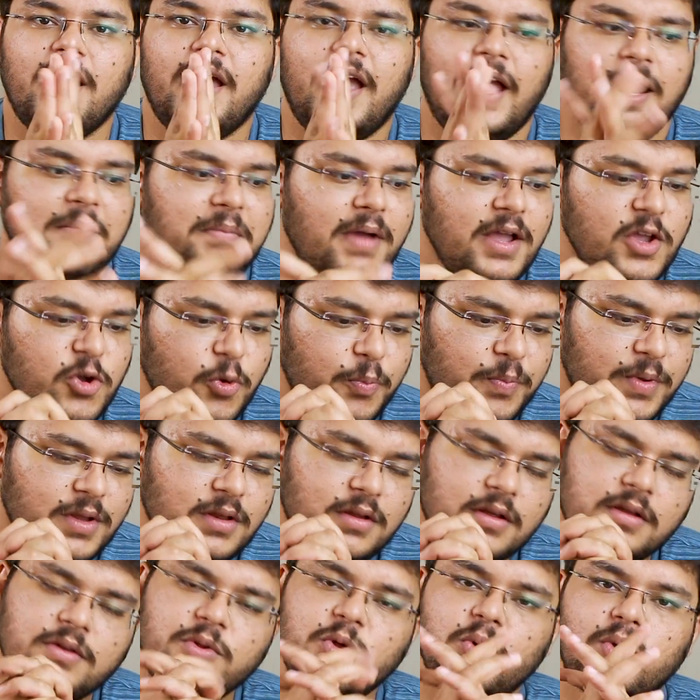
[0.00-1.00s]
In my
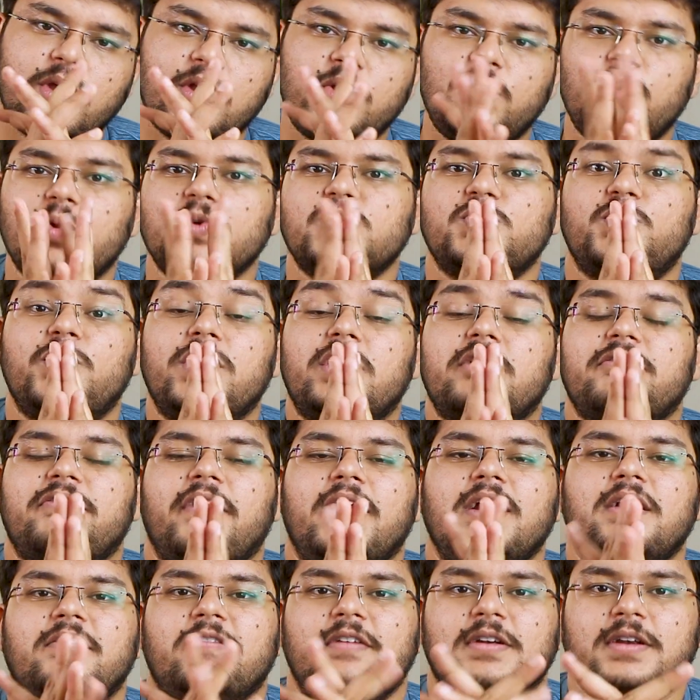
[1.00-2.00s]
opinion, you can use
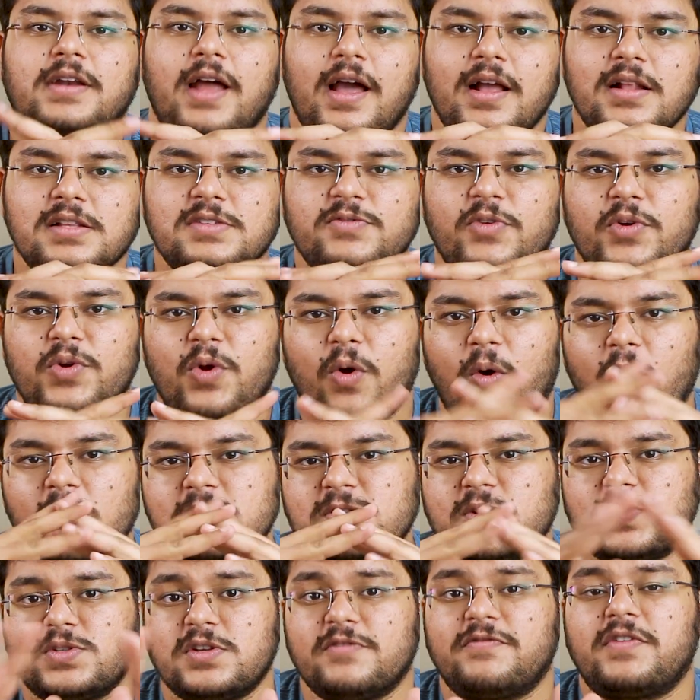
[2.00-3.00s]
vitrified tiles for all
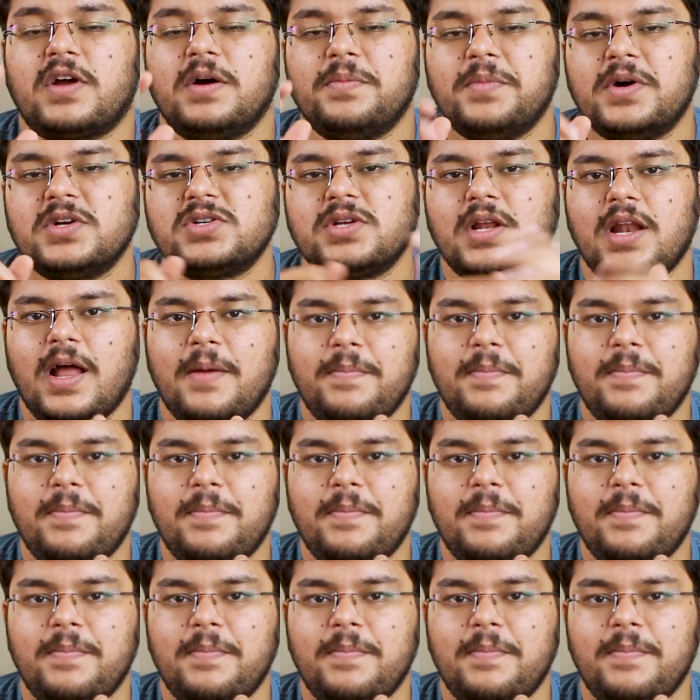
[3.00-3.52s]
sorts of commercial